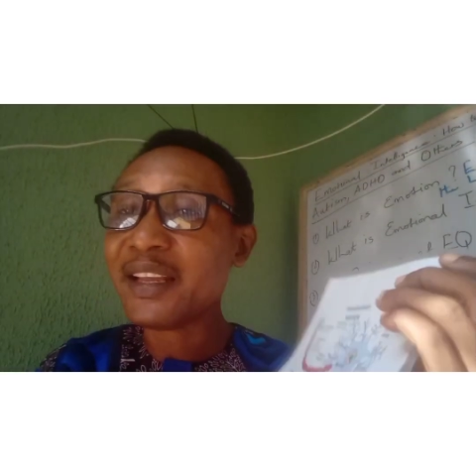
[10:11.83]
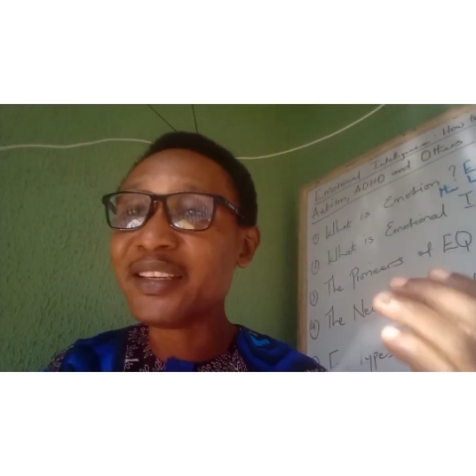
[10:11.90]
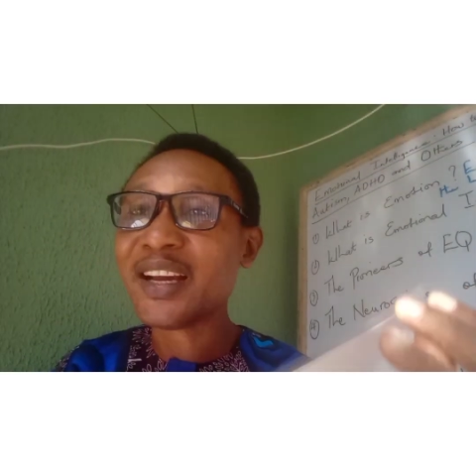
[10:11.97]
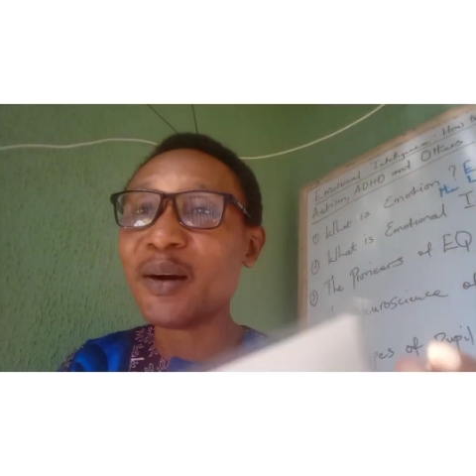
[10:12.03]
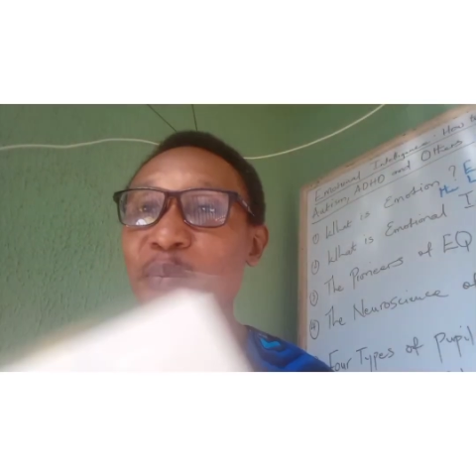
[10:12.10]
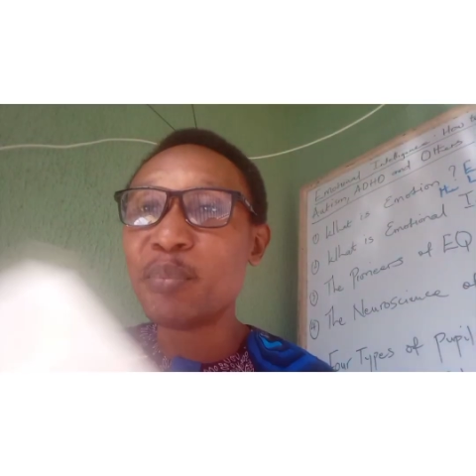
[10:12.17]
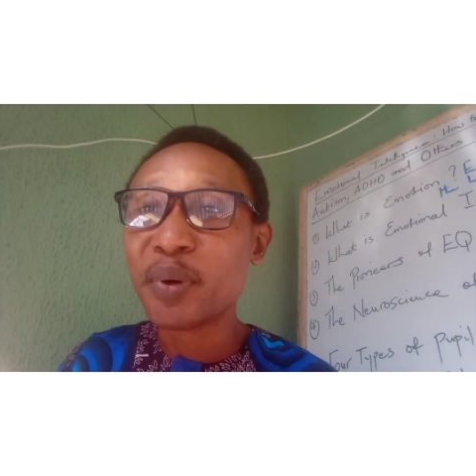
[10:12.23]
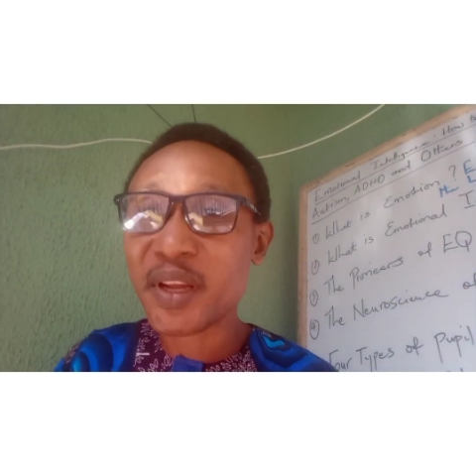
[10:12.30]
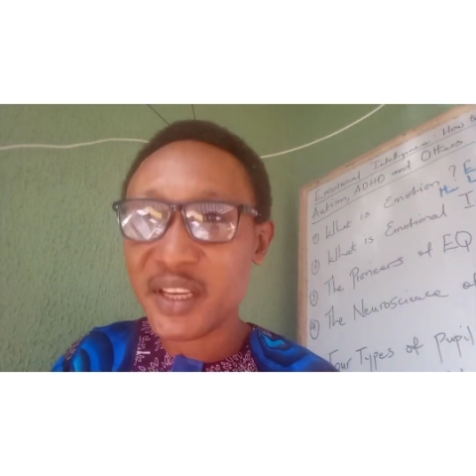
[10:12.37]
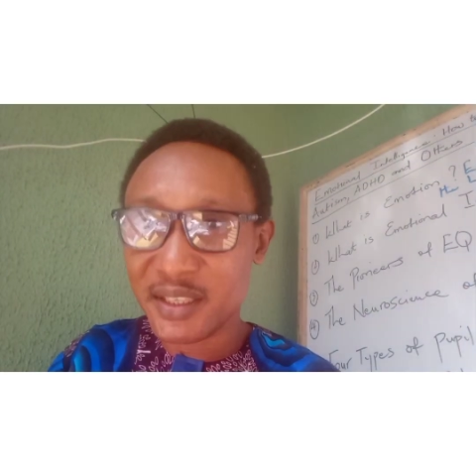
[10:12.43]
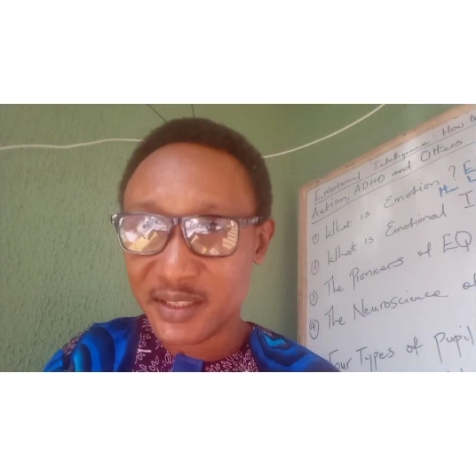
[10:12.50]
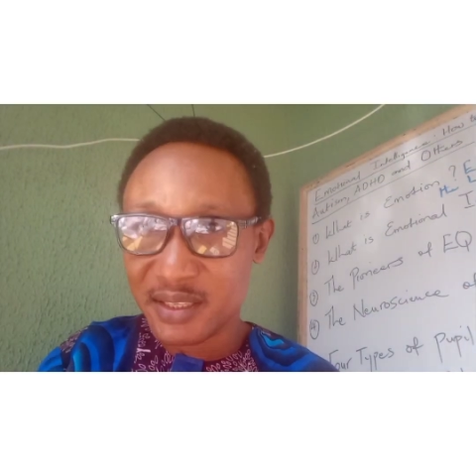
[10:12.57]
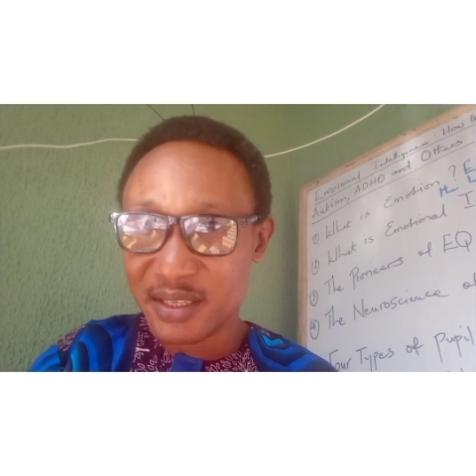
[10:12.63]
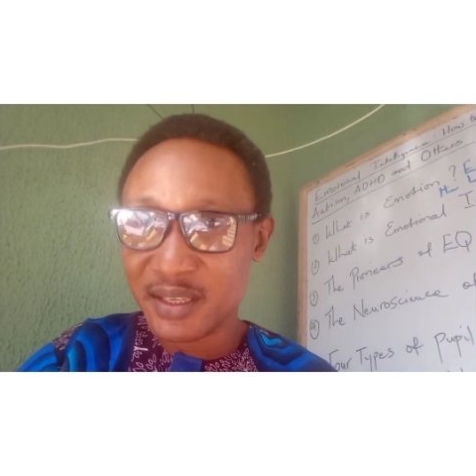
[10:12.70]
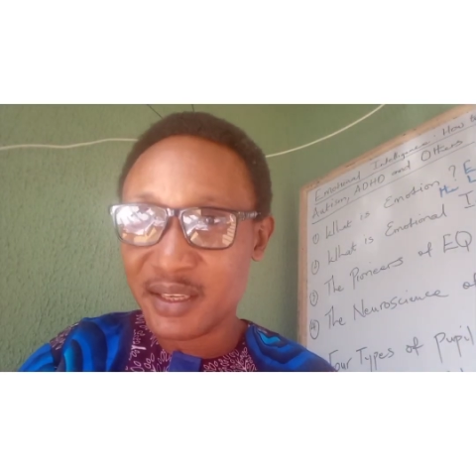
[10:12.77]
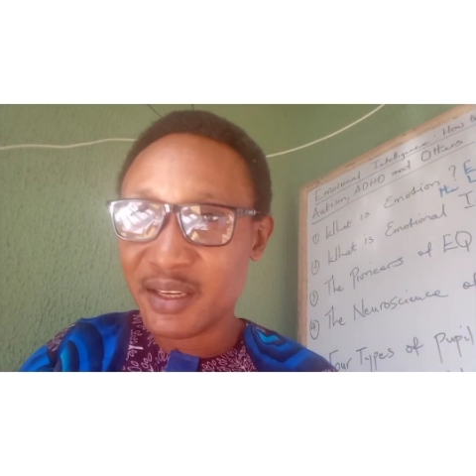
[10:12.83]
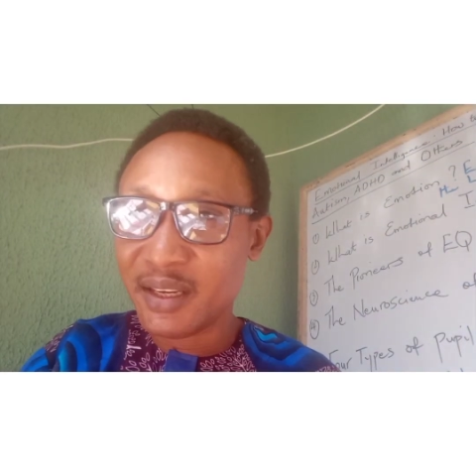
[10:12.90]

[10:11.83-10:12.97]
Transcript: in their brains,